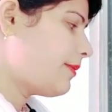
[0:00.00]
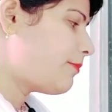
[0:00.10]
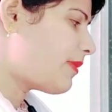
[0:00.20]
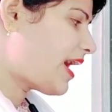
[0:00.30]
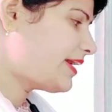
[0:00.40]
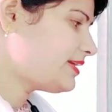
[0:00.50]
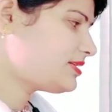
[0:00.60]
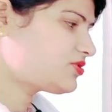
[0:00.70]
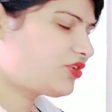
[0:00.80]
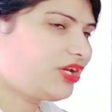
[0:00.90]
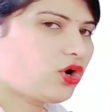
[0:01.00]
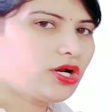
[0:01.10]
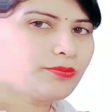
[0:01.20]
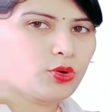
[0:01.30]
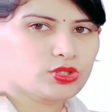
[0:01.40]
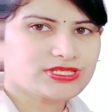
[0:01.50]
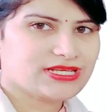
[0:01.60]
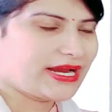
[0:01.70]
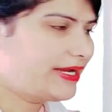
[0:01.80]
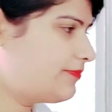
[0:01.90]
minus 3 on both
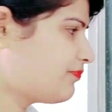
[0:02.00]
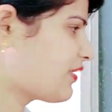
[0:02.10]
sides.